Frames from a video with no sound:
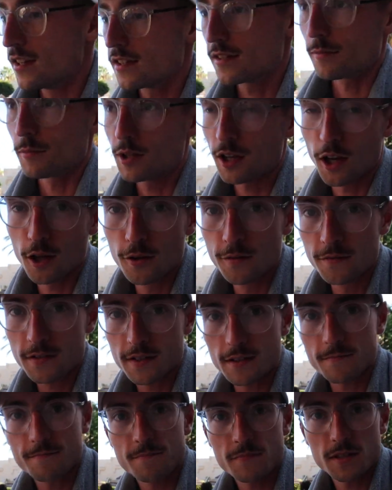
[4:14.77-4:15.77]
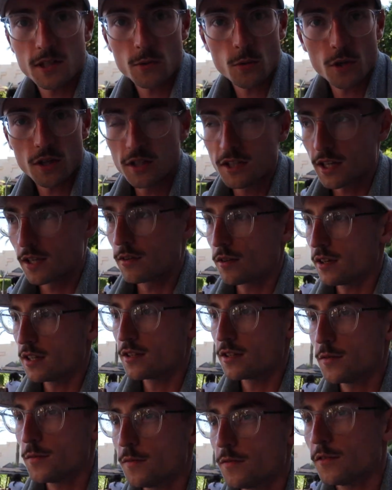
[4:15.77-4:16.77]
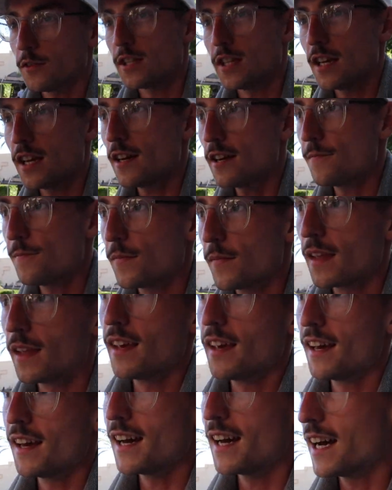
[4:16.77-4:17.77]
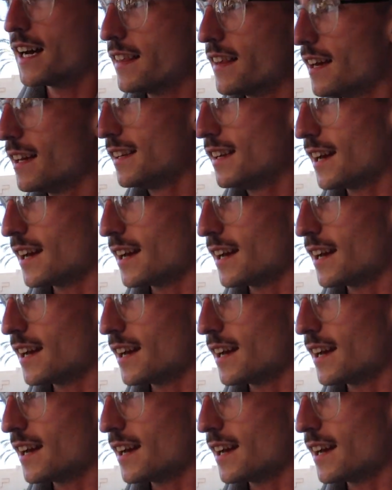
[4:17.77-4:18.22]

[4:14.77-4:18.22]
some clothes. It's what you generally do for dinner. And then,